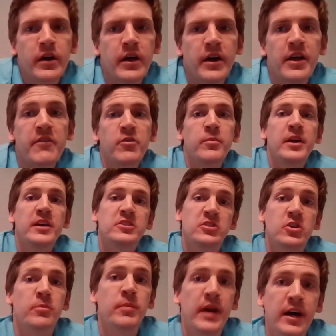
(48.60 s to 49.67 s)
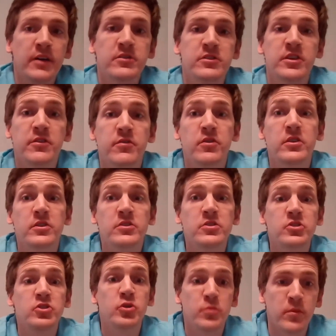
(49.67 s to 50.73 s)
information about different
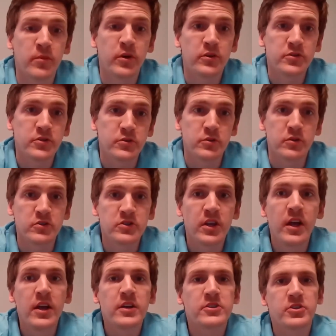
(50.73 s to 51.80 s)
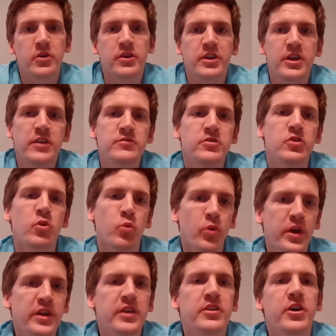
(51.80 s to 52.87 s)
Super Bowl scores. So it gives you the
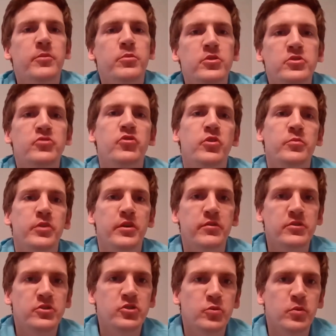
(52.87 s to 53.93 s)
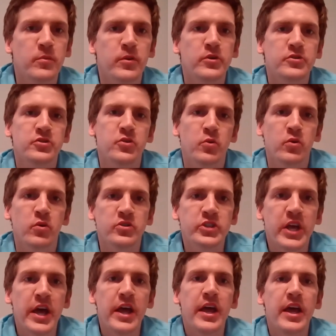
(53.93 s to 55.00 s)
winning numbers from different Super Bowl
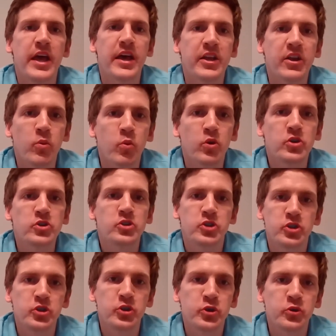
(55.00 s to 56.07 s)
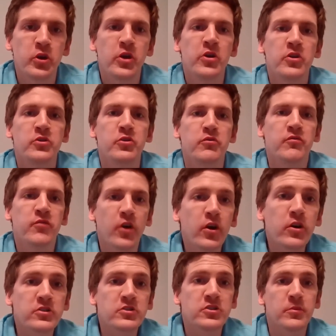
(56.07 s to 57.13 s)
scores, and it wants you to
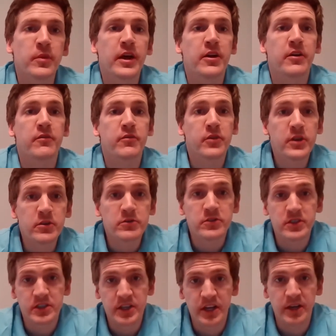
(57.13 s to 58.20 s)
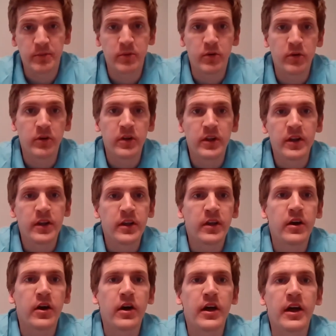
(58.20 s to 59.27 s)
first make a frequency table.
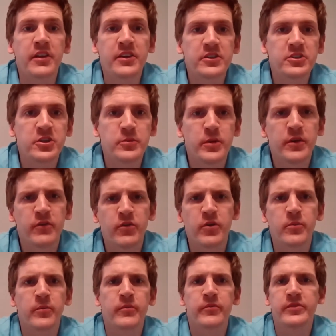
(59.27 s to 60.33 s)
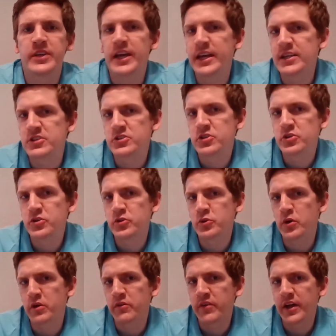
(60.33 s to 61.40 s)
And this should be from day
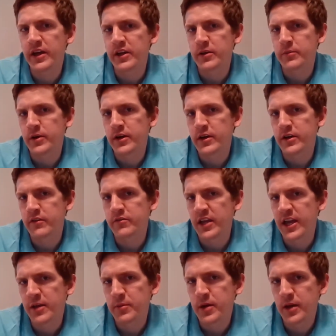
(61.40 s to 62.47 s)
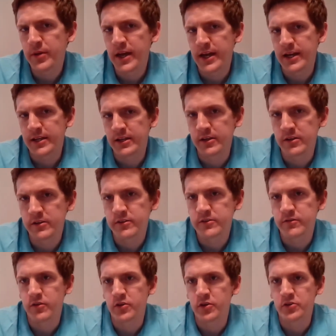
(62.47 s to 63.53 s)
2 of the AMI packet
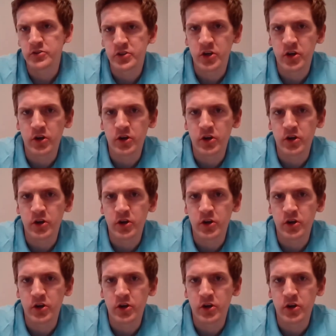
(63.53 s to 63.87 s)
for those of